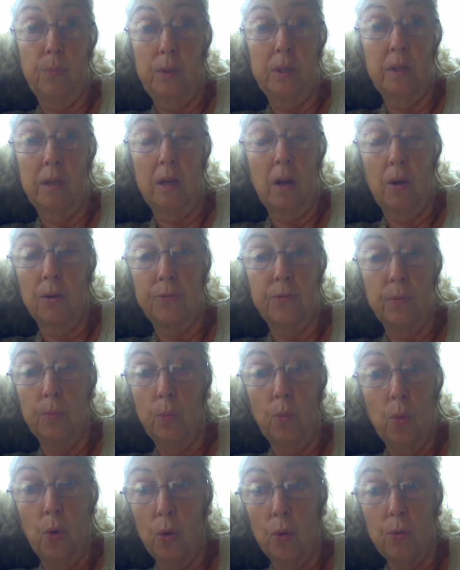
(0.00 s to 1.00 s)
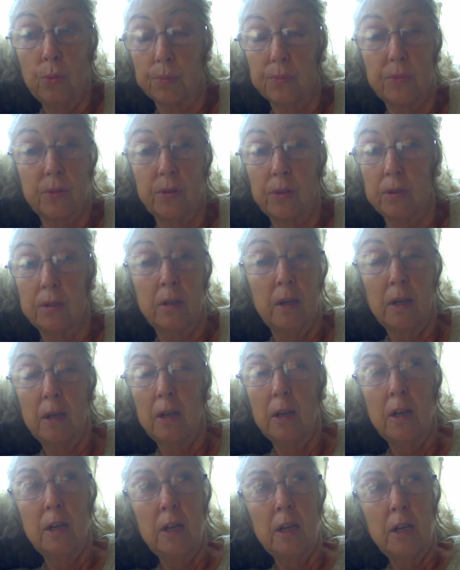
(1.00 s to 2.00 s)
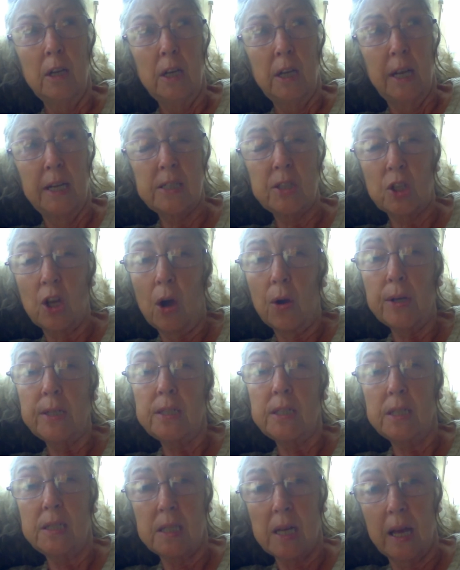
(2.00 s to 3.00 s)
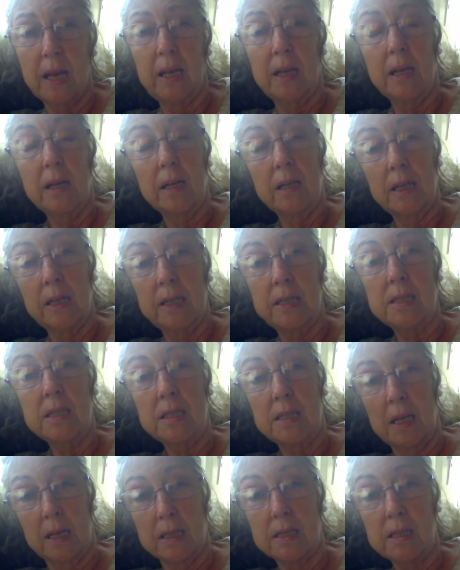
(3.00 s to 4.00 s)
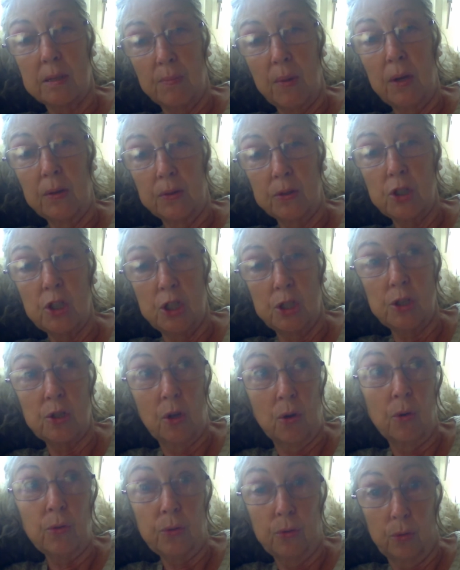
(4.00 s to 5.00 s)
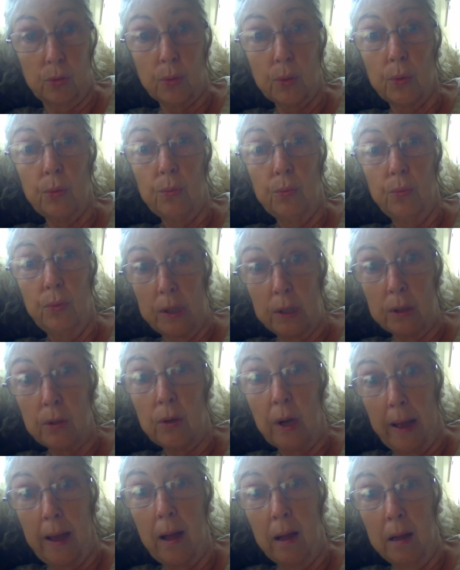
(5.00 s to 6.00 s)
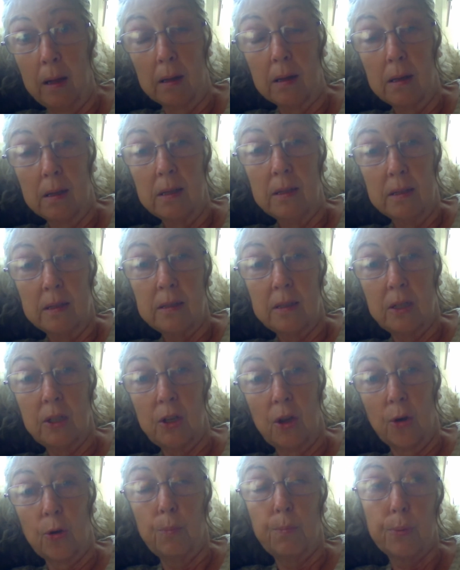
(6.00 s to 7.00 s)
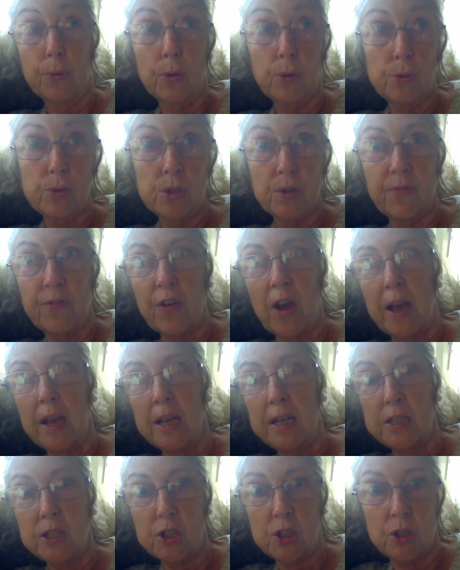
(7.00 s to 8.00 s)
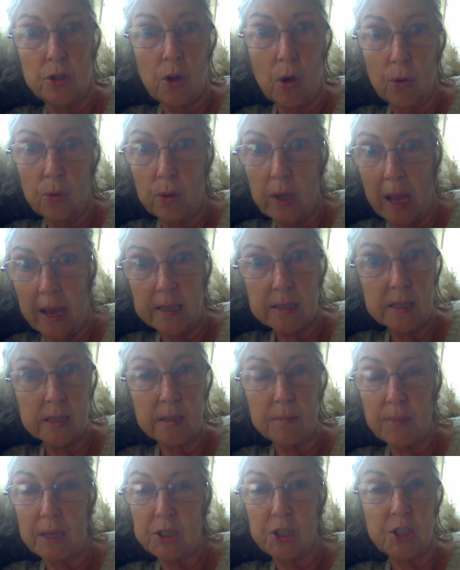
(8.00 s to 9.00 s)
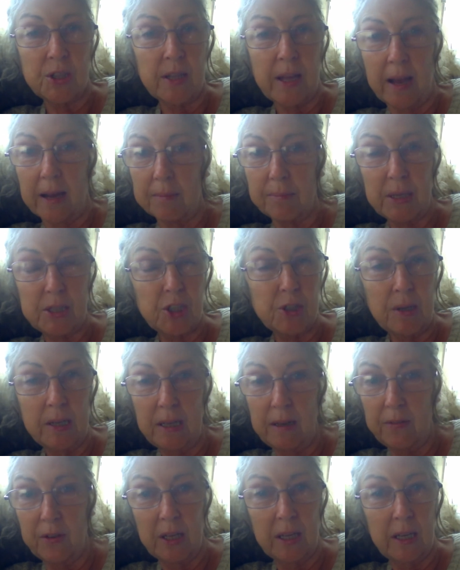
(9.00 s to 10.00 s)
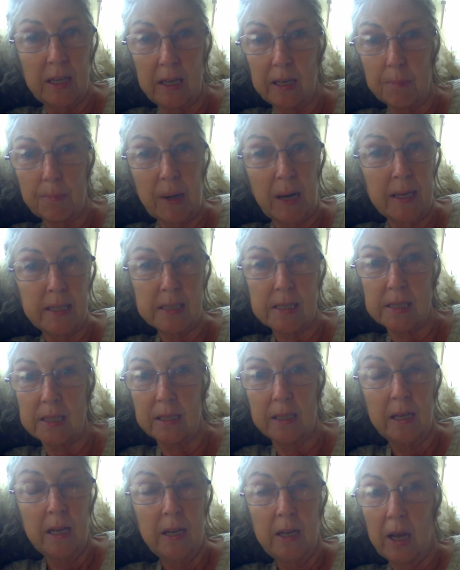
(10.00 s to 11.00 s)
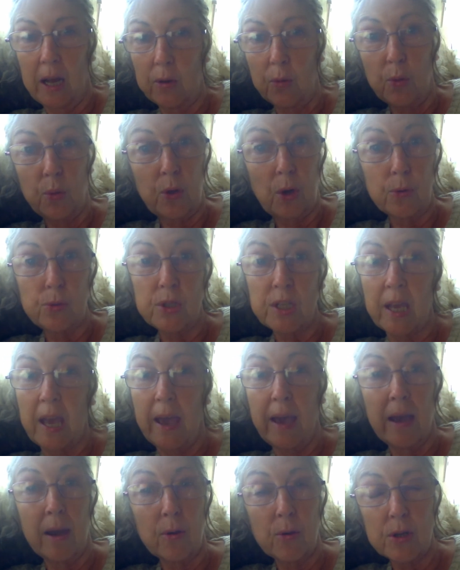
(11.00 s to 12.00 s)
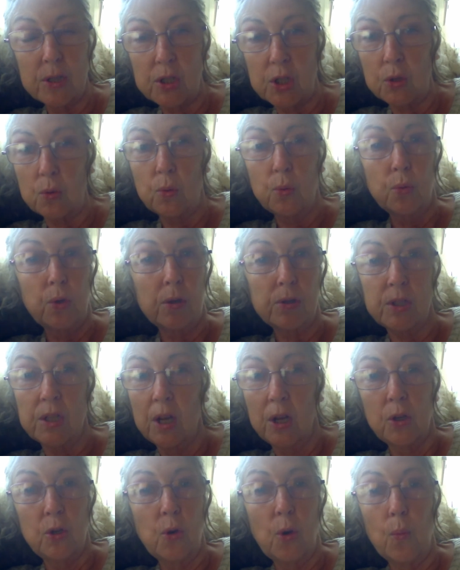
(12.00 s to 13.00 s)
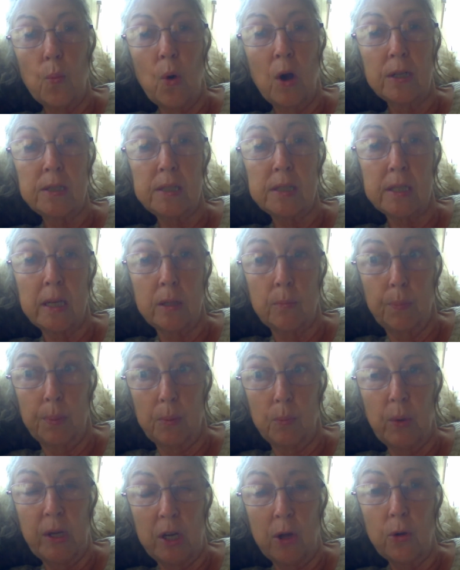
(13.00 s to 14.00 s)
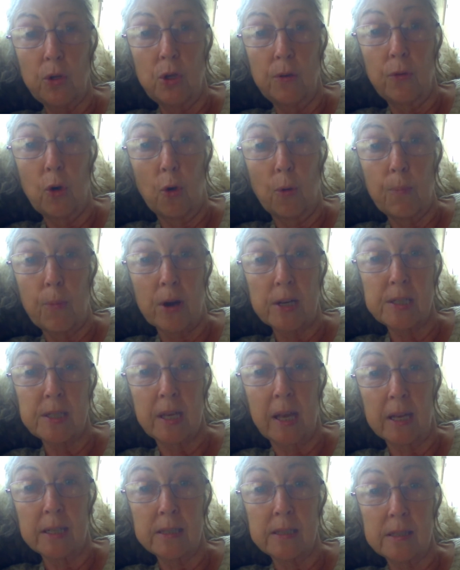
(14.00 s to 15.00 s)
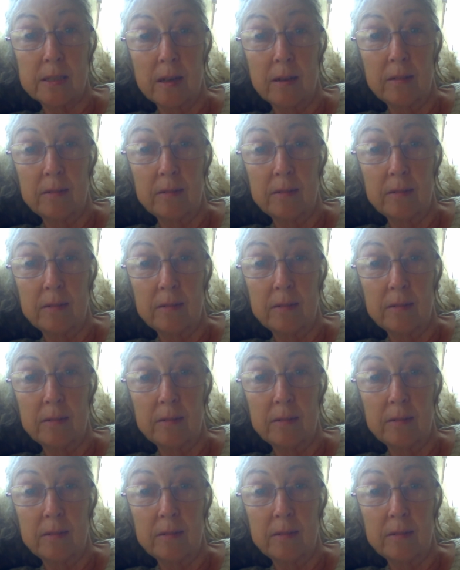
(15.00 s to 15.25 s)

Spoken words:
love and warmth, and it's going to take at least 6 months. She's gone through real hell, you know, bruised face, no cancer. Imagine that. Imagine living in a place and all those carers and all those, not one said, but we know you've got breast cancer.